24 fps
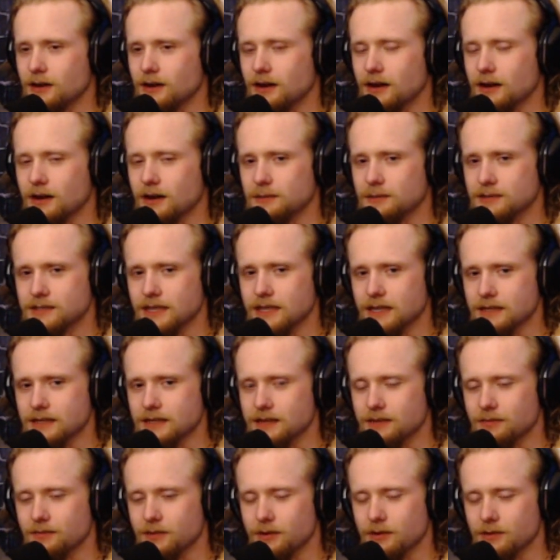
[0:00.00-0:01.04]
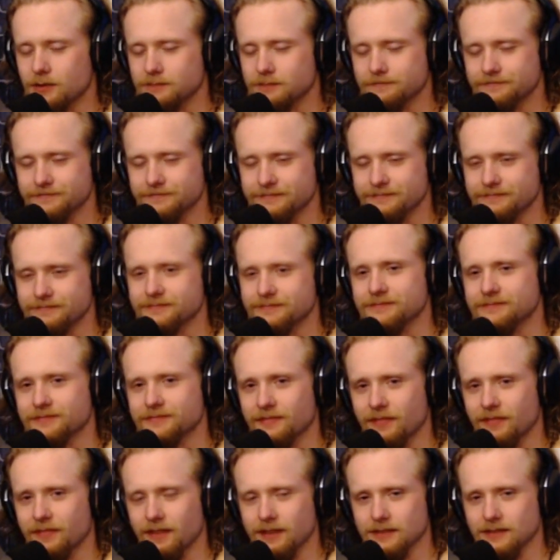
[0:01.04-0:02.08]
Oh, I'm going to take Denver.
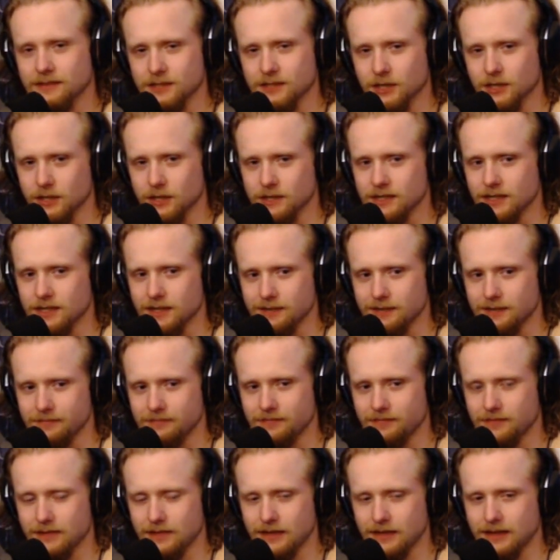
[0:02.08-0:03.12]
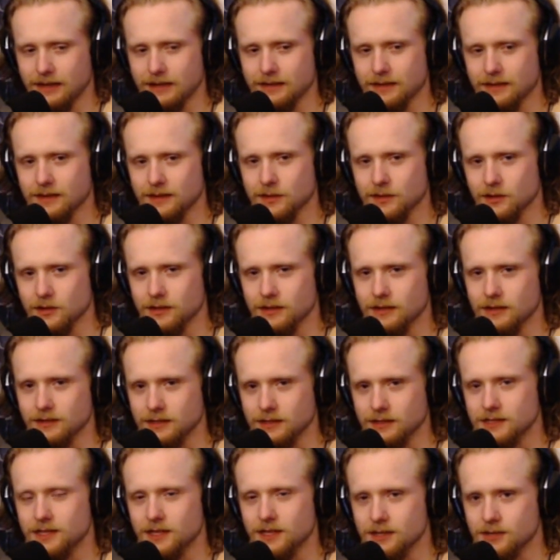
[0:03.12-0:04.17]
It's a good team, and I think they're going to at
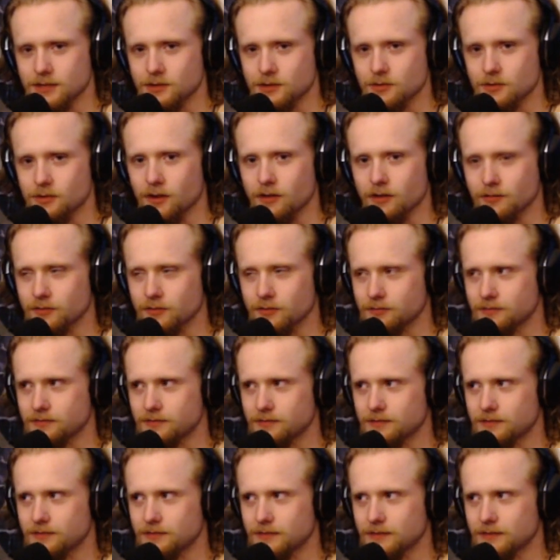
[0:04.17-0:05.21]
least get 2 off them.